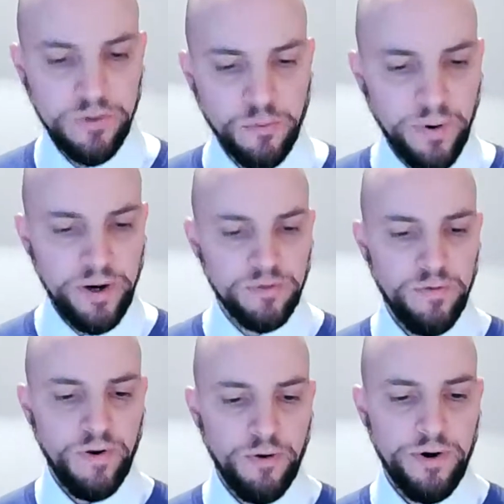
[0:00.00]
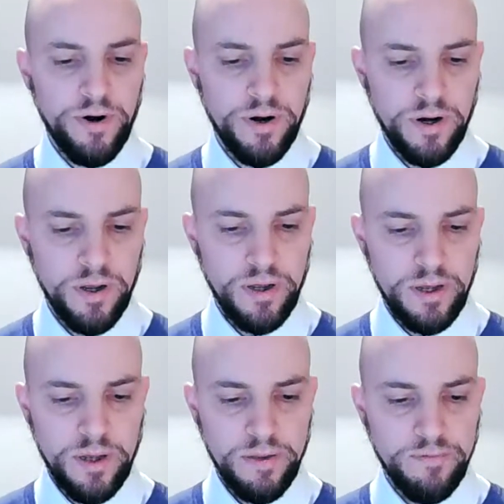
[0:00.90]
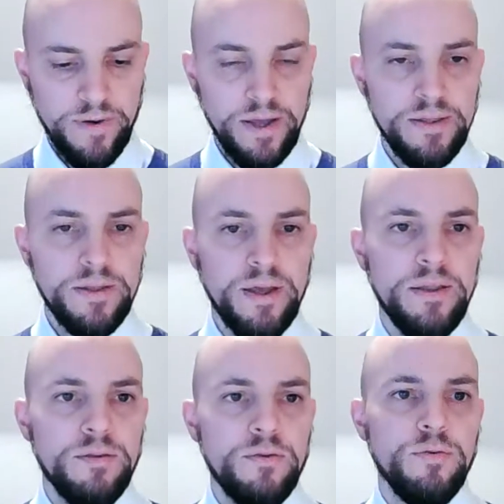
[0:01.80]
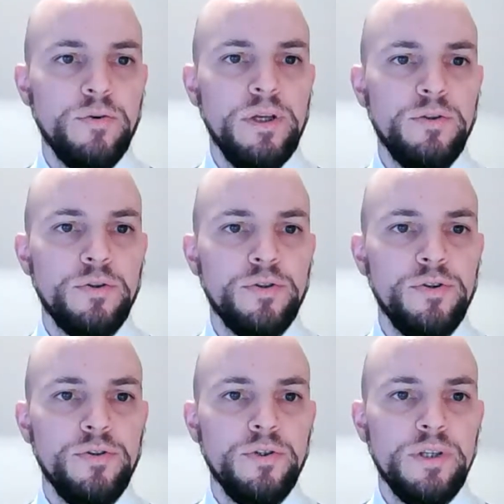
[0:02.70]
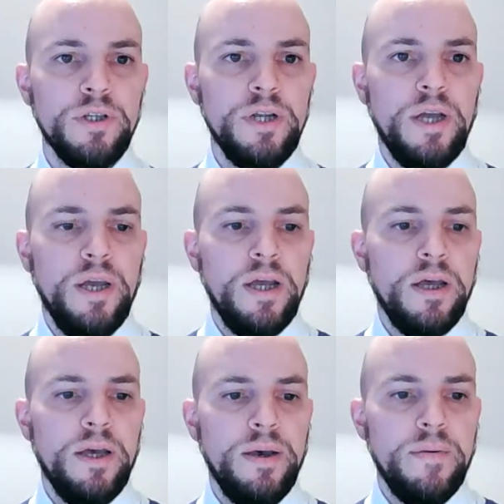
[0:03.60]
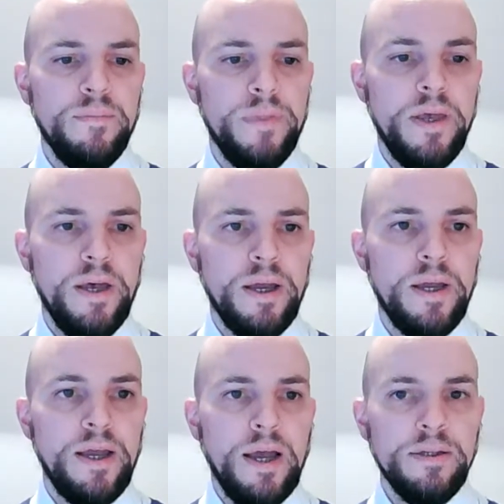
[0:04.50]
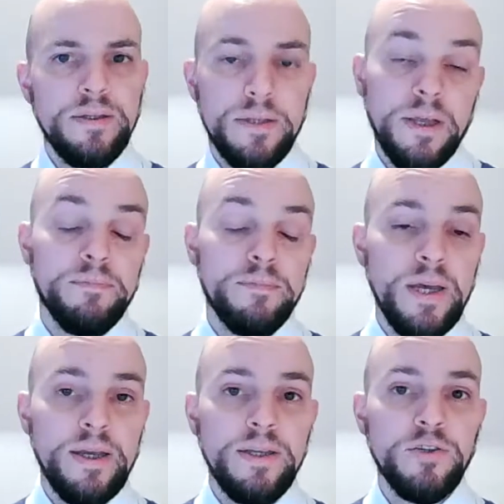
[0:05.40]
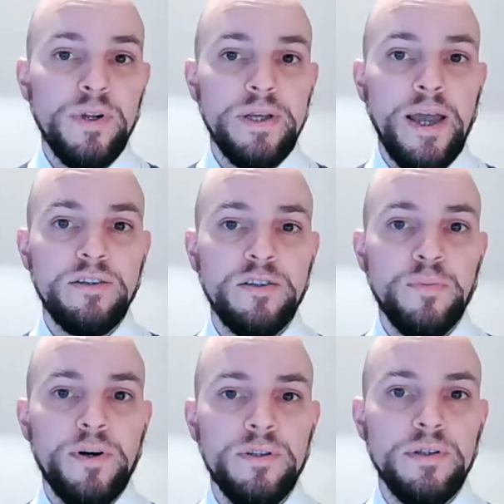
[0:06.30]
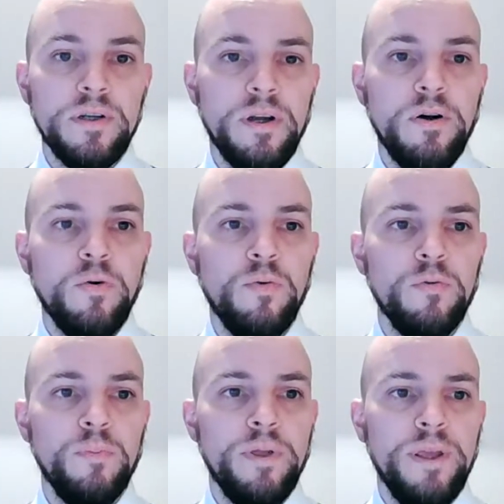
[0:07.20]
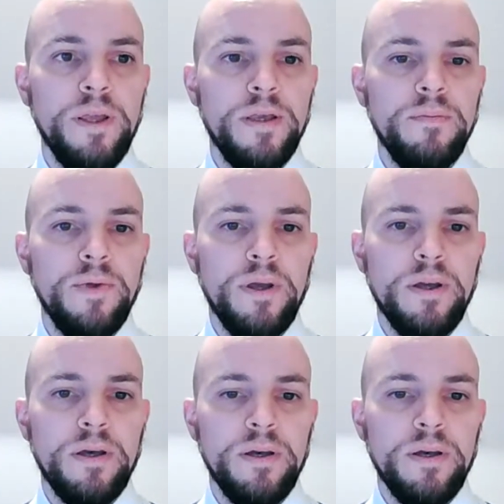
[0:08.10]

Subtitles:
another part of our event and to introduce the guest, the Israeli experts who will be